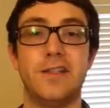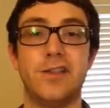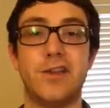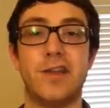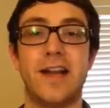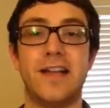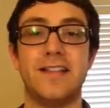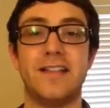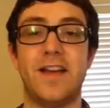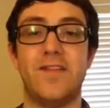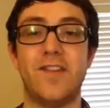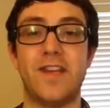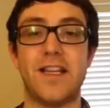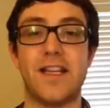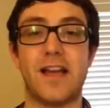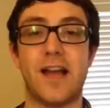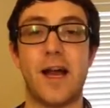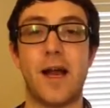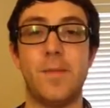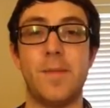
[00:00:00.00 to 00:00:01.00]
you guys have any
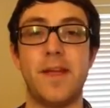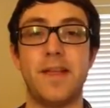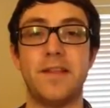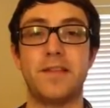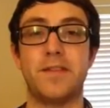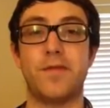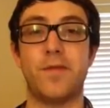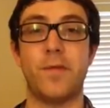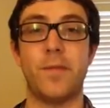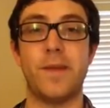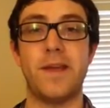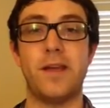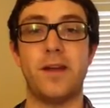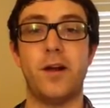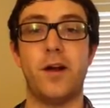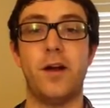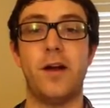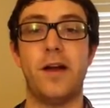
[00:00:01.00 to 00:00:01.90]
comments for me at all?